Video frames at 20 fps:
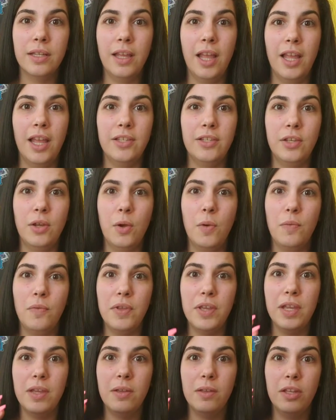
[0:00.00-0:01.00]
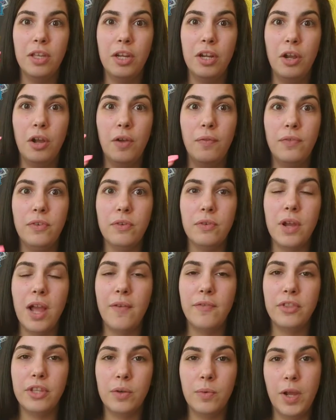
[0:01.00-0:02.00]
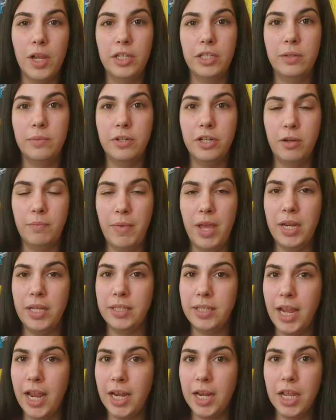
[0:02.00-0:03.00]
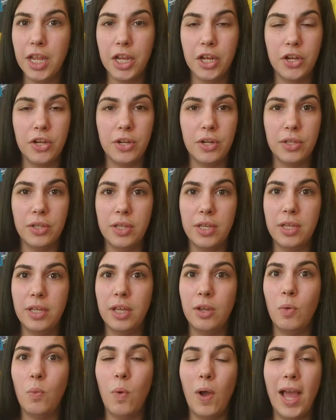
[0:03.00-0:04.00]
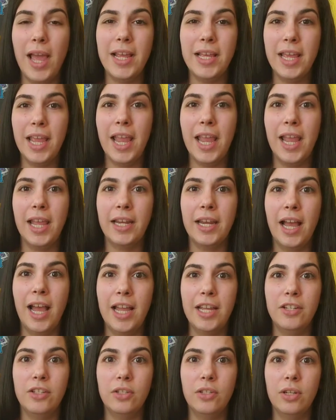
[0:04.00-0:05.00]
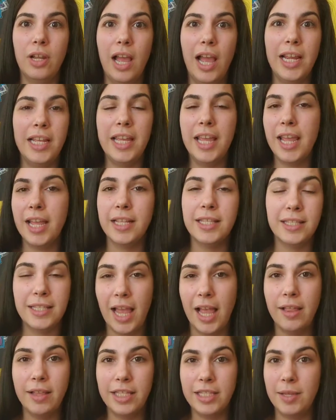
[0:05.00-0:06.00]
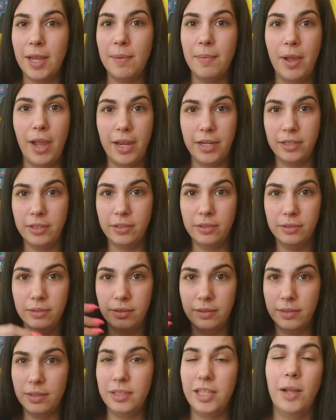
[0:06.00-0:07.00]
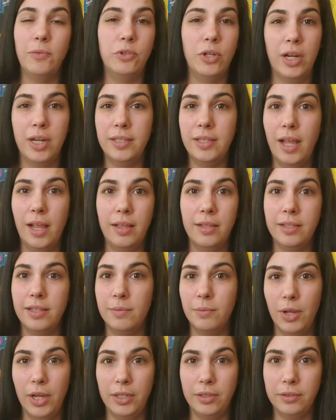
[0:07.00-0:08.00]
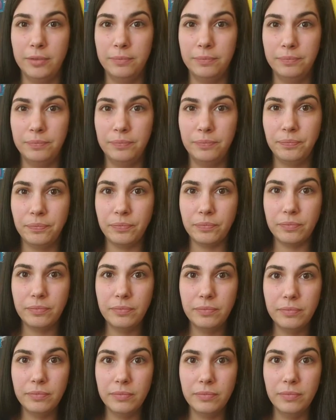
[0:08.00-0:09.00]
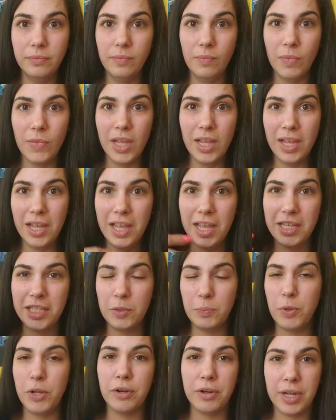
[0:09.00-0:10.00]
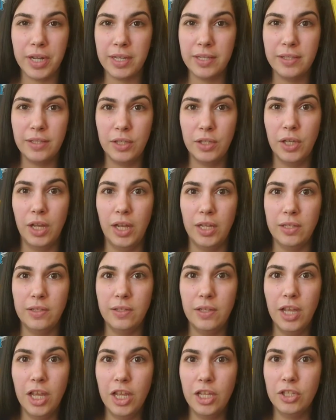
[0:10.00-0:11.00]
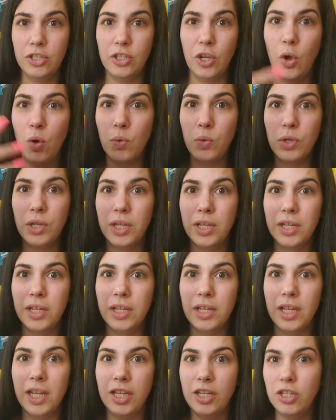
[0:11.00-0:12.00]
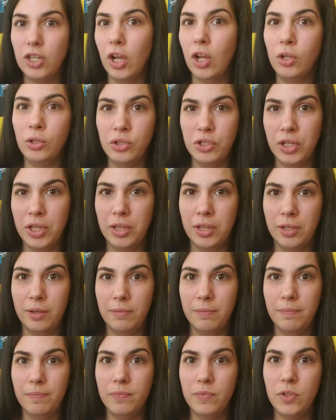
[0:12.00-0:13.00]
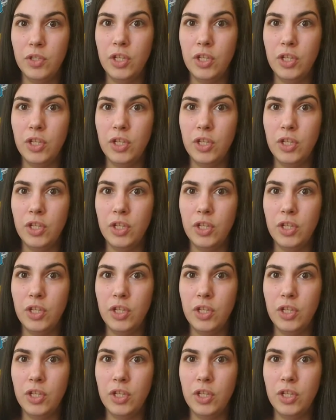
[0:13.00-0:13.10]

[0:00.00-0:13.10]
And so hopefully, if you were having the question when you're meditating or you're thinking, why can't I can't silence my mind. Stop trying to silence the mind. Experience the thoughts. Don't indulge in them.